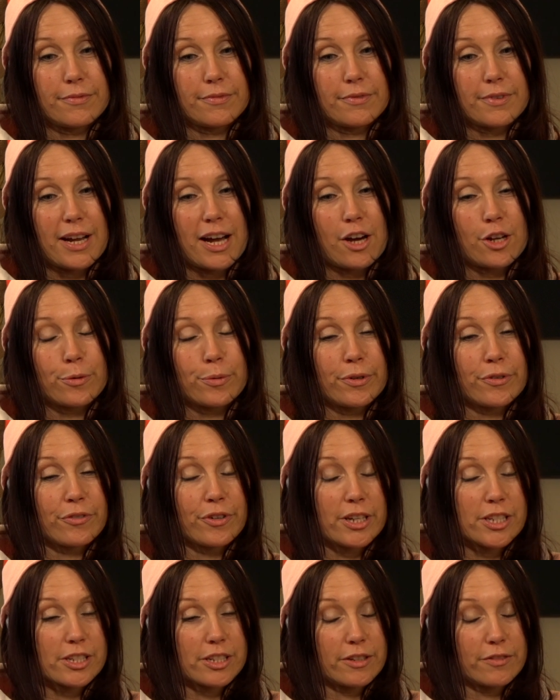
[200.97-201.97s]
How to Win
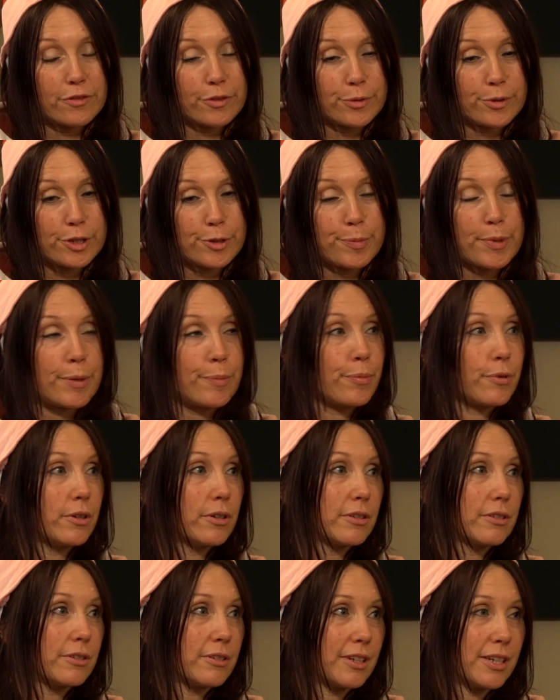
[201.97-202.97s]
Friends and Influence
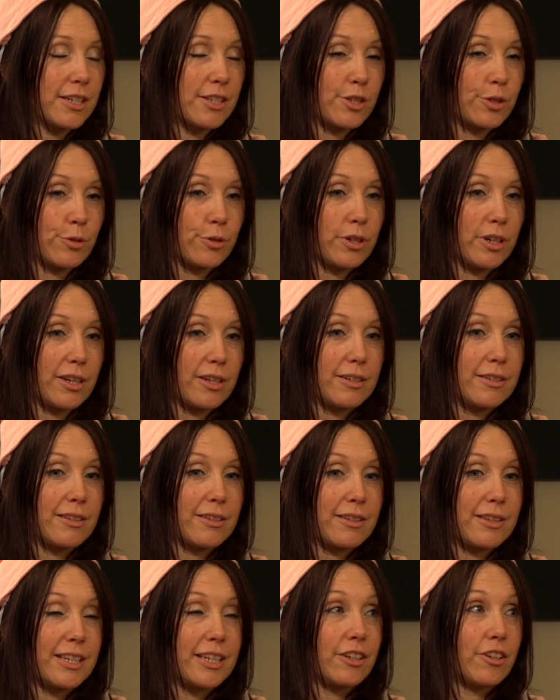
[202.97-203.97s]
People is so good.
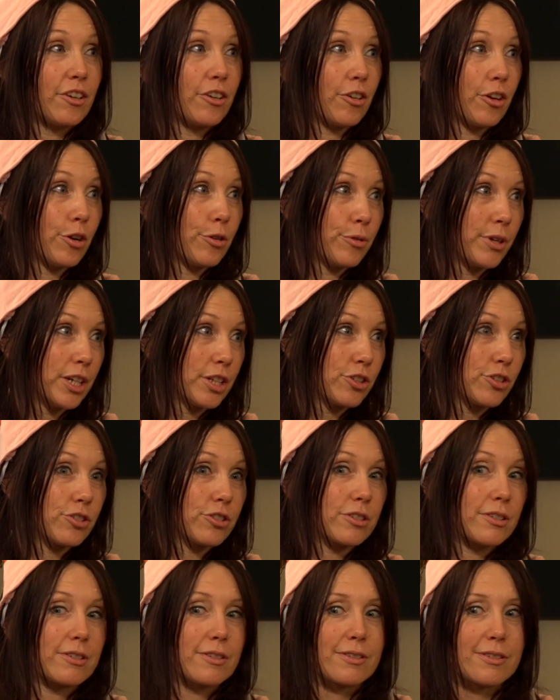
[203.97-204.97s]
Think and Grow
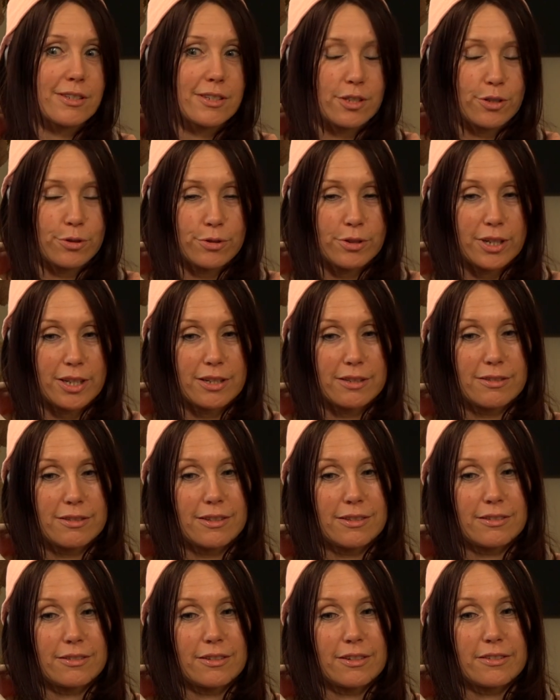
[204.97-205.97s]
Rich, so good.
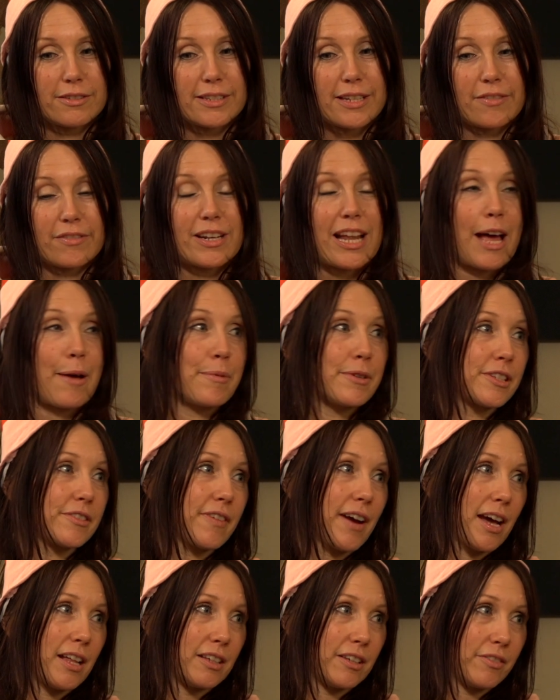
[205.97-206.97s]
7 Habits of
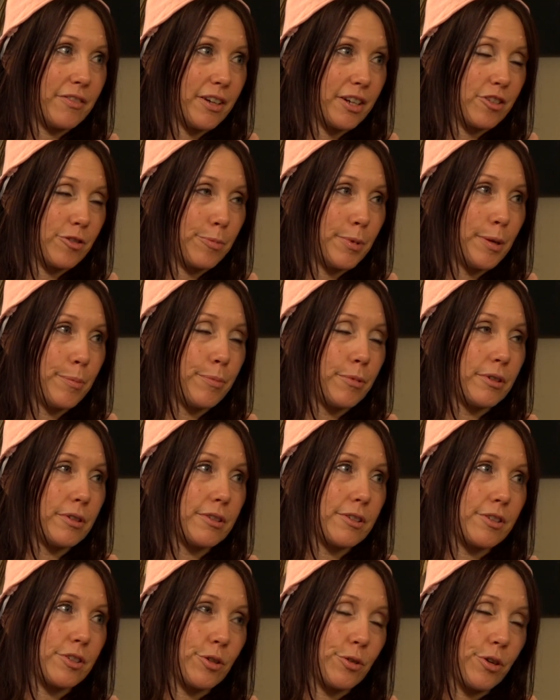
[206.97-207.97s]
Highly Effective People,
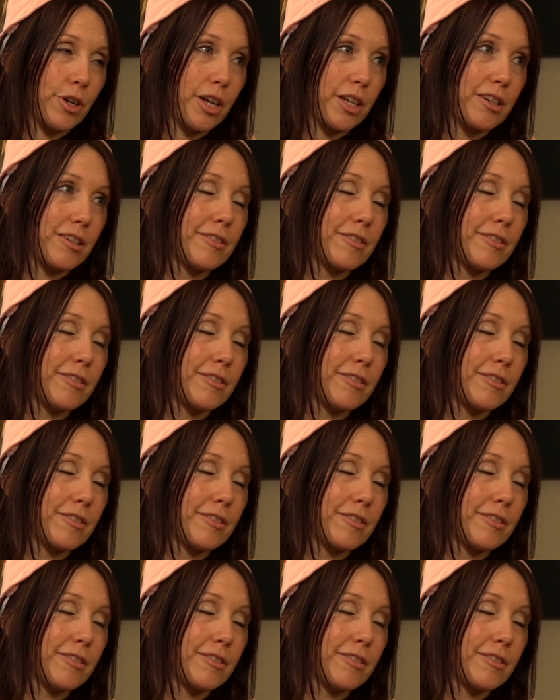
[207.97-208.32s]
so good.